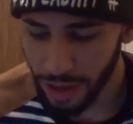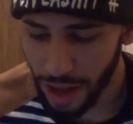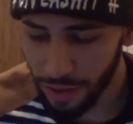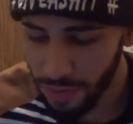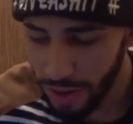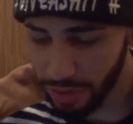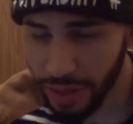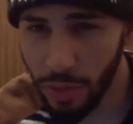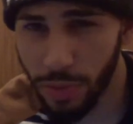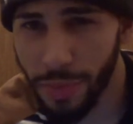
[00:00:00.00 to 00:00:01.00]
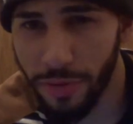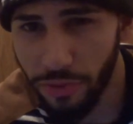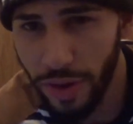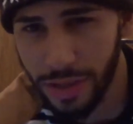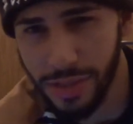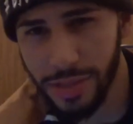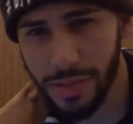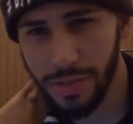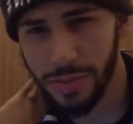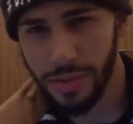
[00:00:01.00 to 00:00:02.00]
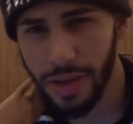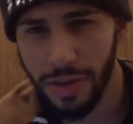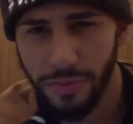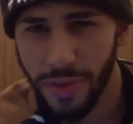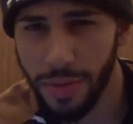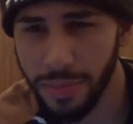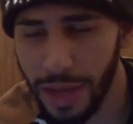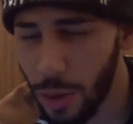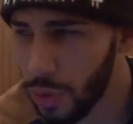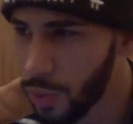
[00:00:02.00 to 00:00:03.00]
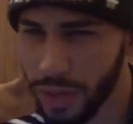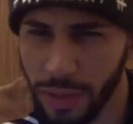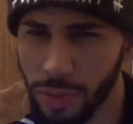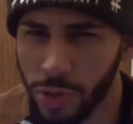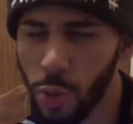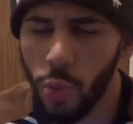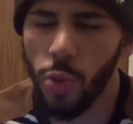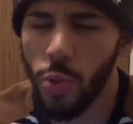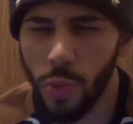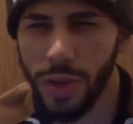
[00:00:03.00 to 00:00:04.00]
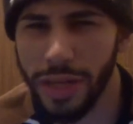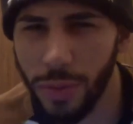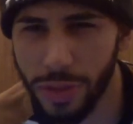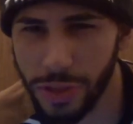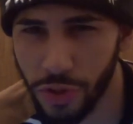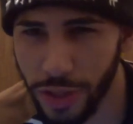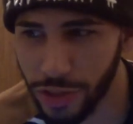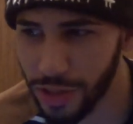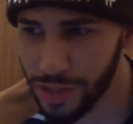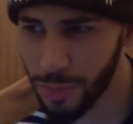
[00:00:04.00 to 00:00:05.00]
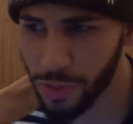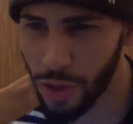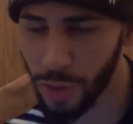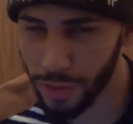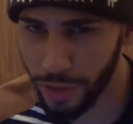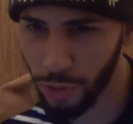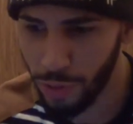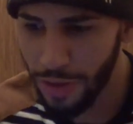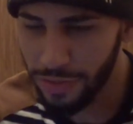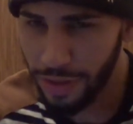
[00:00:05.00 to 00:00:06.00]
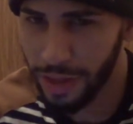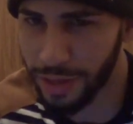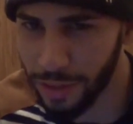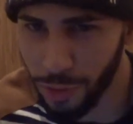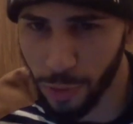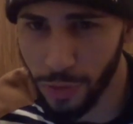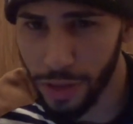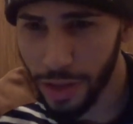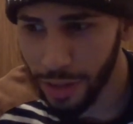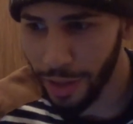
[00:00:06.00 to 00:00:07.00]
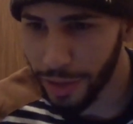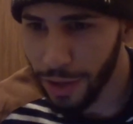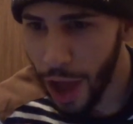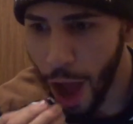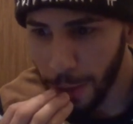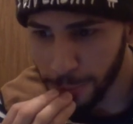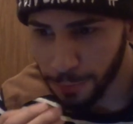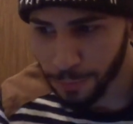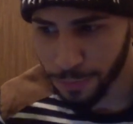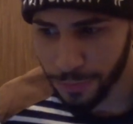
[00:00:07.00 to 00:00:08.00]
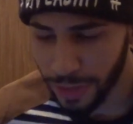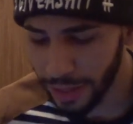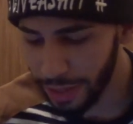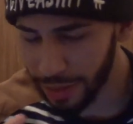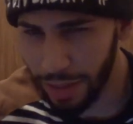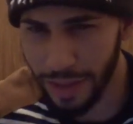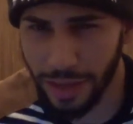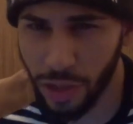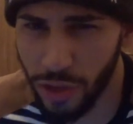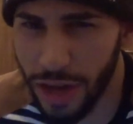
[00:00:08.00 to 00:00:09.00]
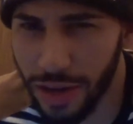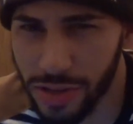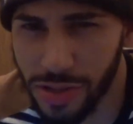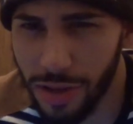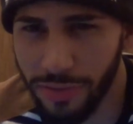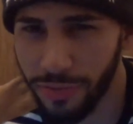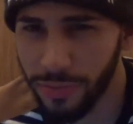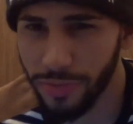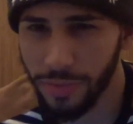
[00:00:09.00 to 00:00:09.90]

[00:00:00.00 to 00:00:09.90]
I'd rather eat with my friends and family. I wouldn't want to eat with, who, who would want to eat with a stranger? That's the most awkward thing. You'd have to eat like a little, like, like, like you're not yourself.